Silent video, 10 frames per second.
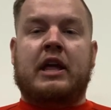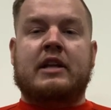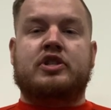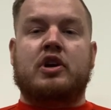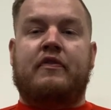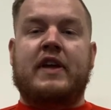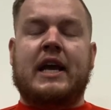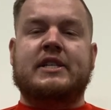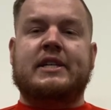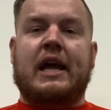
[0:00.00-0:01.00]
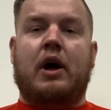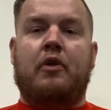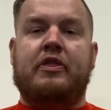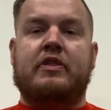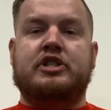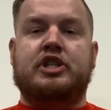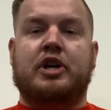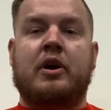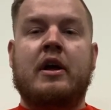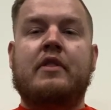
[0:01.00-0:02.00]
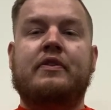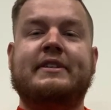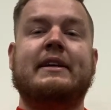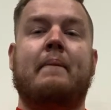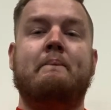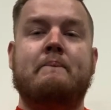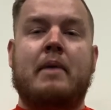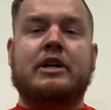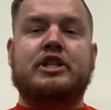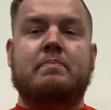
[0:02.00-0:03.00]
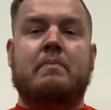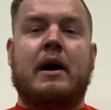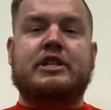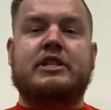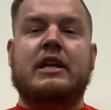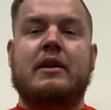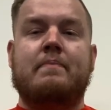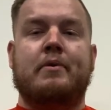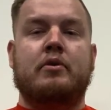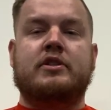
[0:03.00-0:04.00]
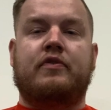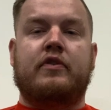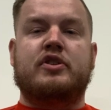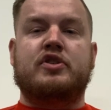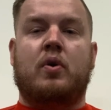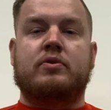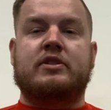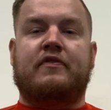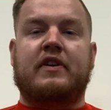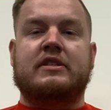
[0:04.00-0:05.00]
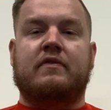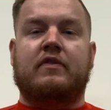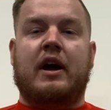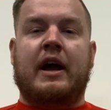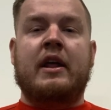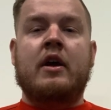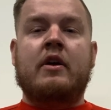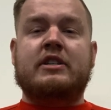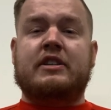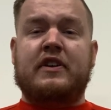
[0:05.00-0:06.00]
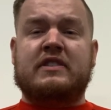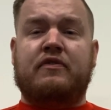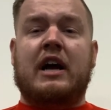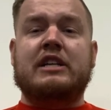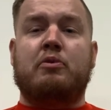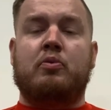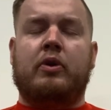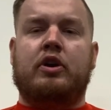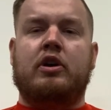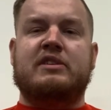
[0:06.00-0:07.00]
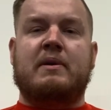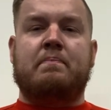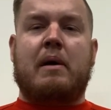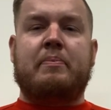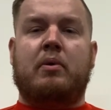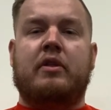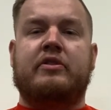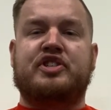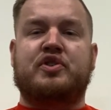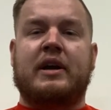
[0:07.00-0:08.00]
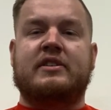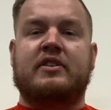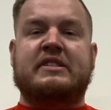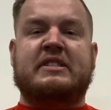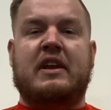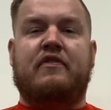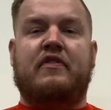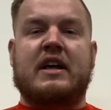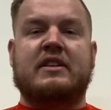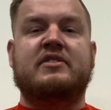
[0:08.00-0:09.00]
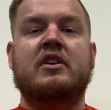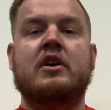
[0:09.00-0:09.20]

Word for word: And so if he can stay healthy this year, this is a much needed boost for this Colts defensive line. This defensive line's been really good. It's been probably one of the strengths of this defense.